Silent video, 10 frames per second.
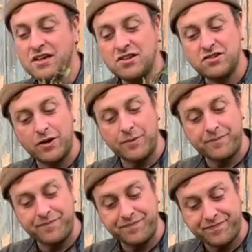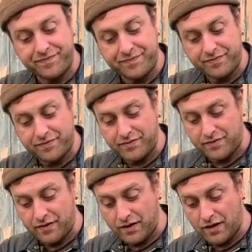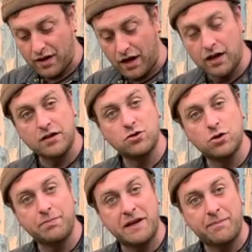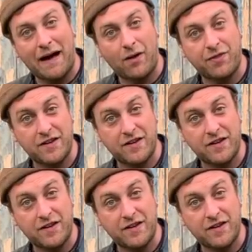So I'm going to talk a bit about